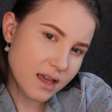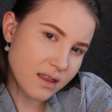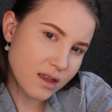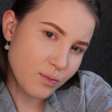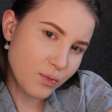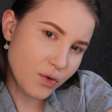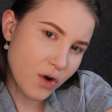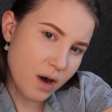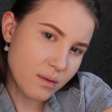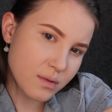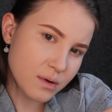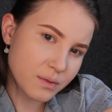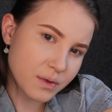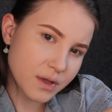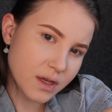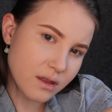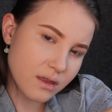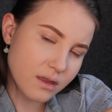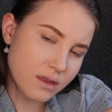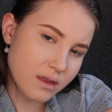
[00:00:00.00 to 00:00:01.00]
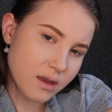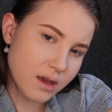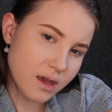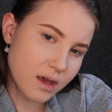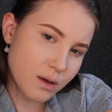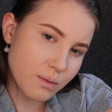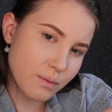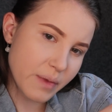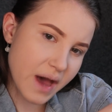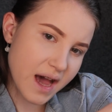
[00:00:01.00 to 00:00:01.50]
that probably
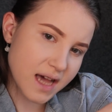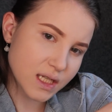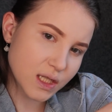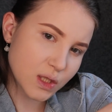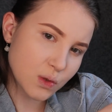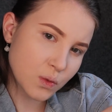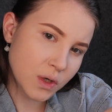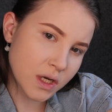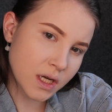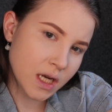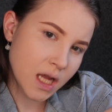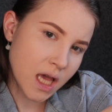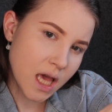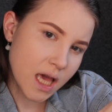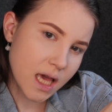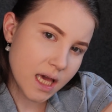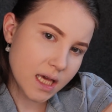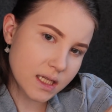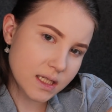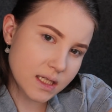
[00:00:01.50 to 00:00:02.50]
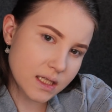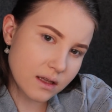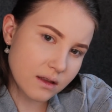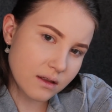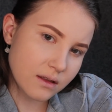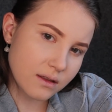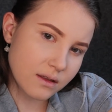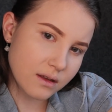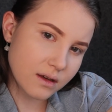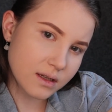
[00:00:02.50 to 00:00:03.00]
the best one is
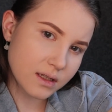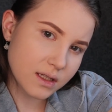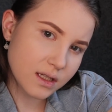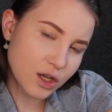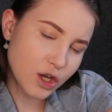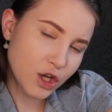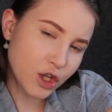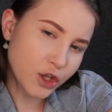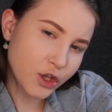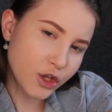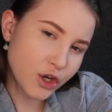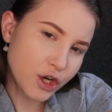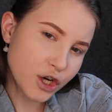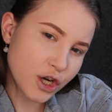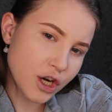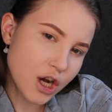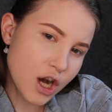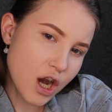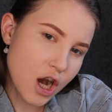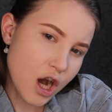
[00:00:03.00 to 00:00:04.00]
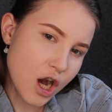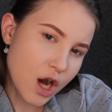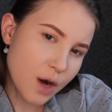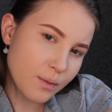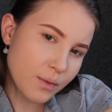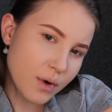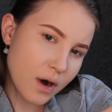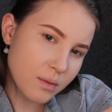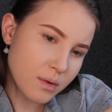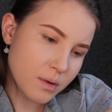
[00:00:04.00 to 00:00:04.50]
this color.
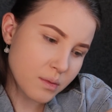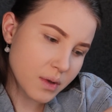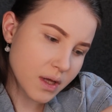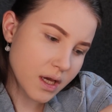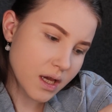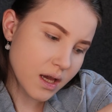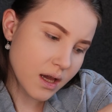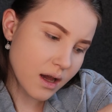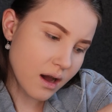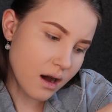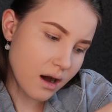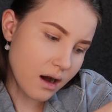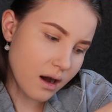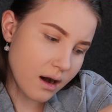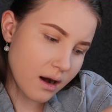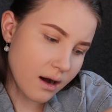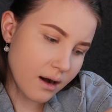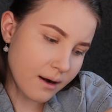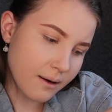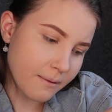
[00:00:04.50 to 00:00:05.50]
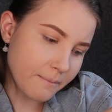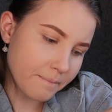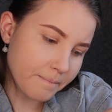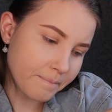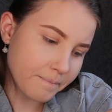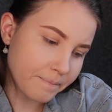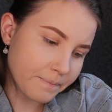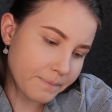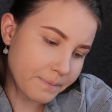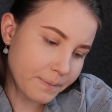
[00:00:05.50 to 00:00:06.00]
Probably,
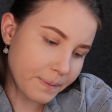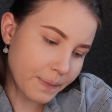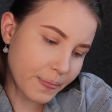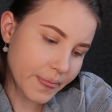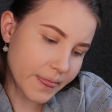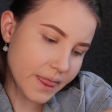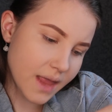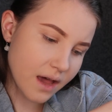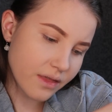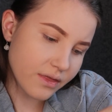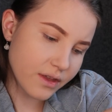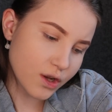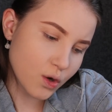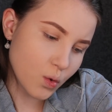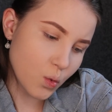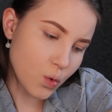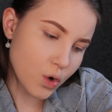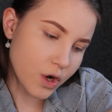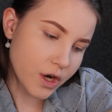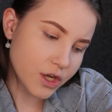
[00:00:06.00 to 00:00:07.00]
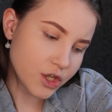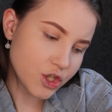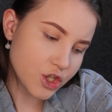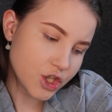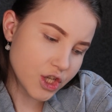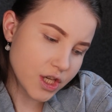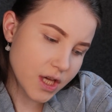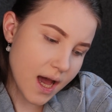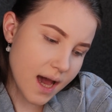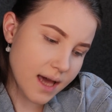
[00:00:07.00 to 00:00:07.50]
not that
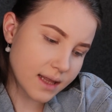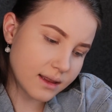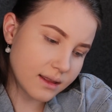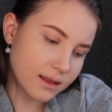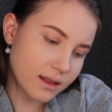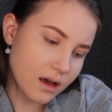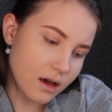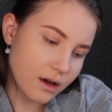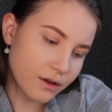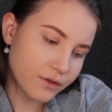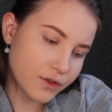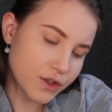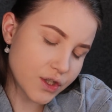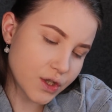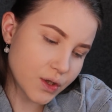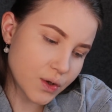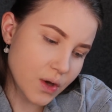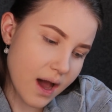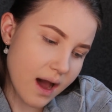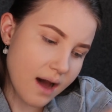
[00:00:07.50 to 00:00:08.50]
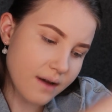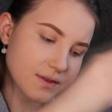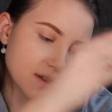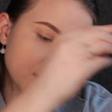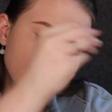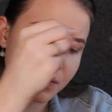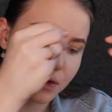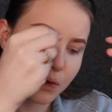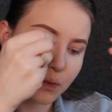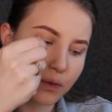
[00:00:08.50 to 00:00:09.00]
orangey. I'd love to have
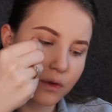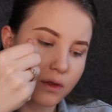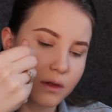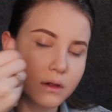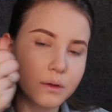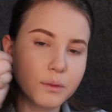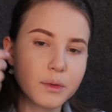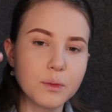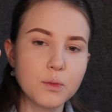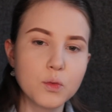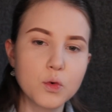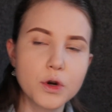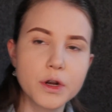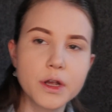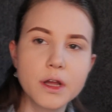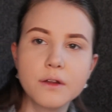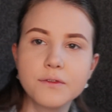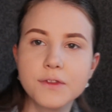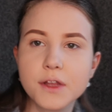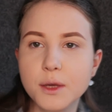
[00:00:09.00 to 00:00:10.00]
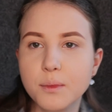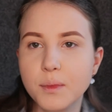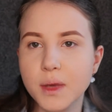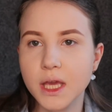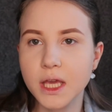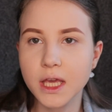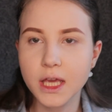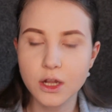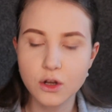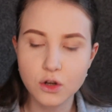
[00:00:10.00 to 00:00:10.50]
something with a little bit more kind of like
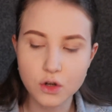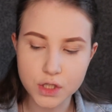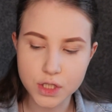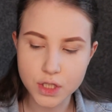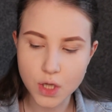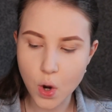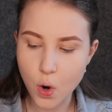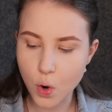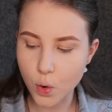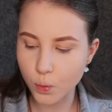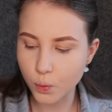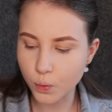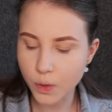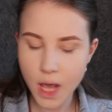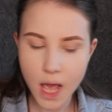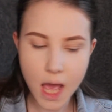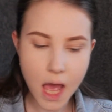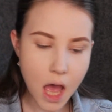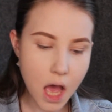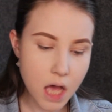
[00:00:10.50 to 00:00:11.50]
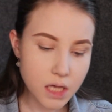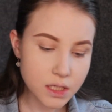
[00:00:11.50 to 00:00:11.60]
pink undertone. I